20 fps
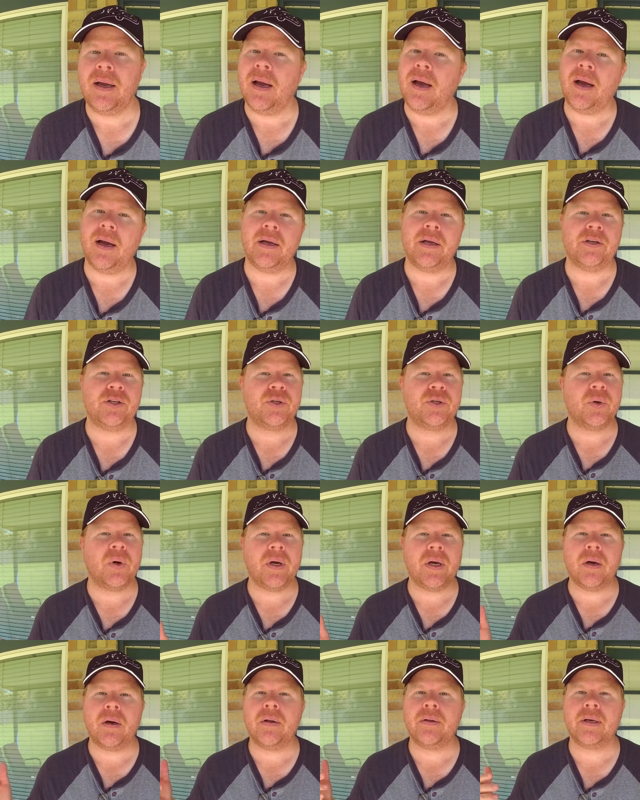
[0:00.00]
I enjoy
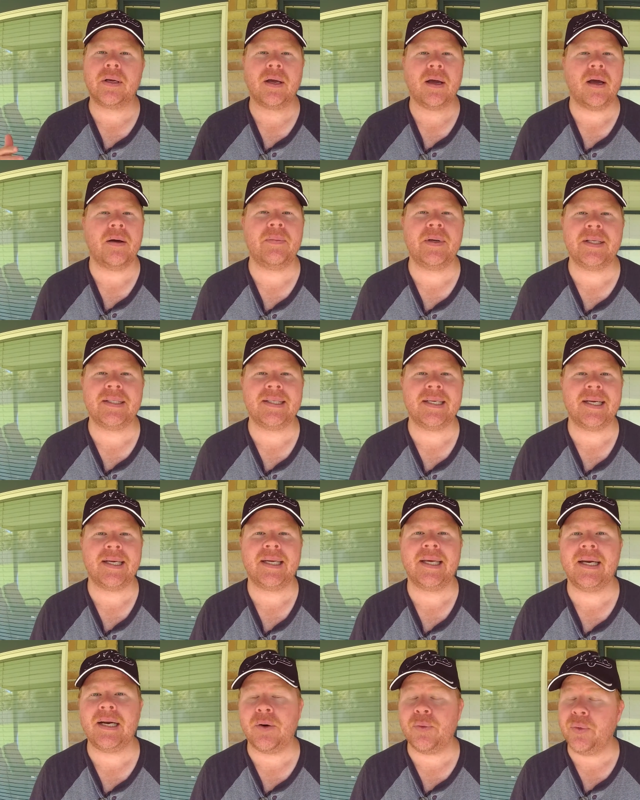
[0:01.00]
all the comments that I
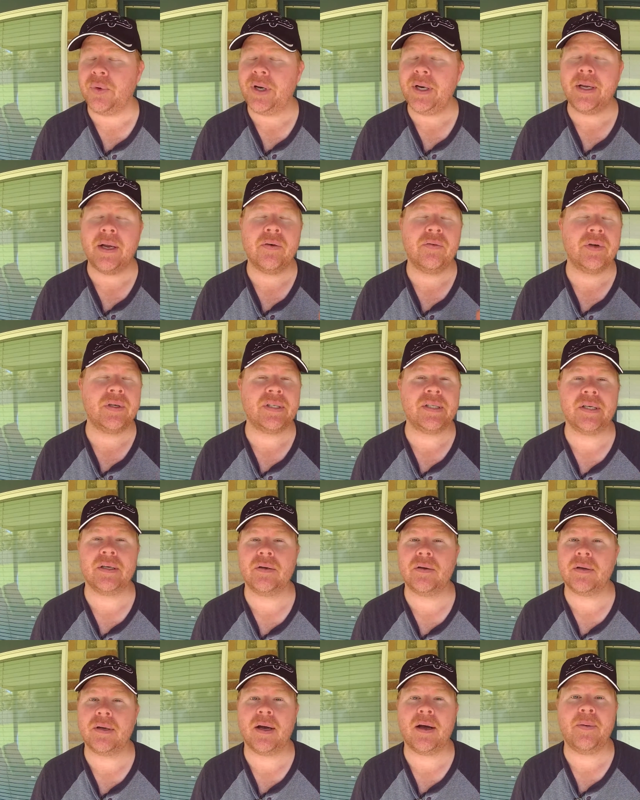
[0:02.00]
get. I read every
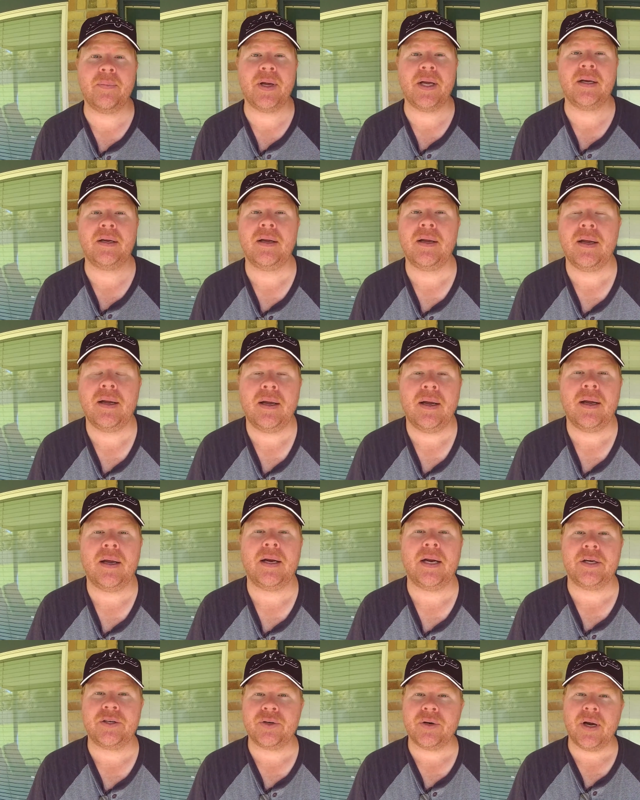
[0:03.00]
single comment, and
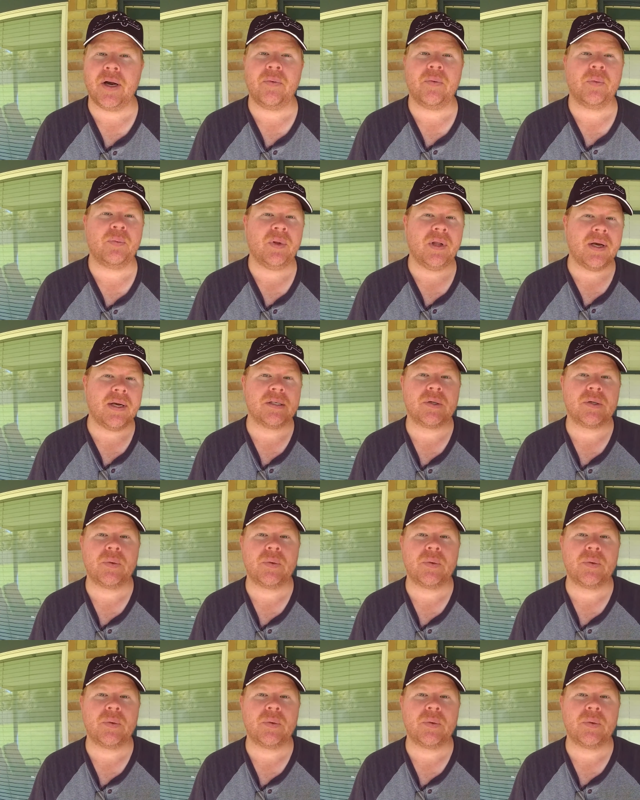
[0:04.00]
I try and reply as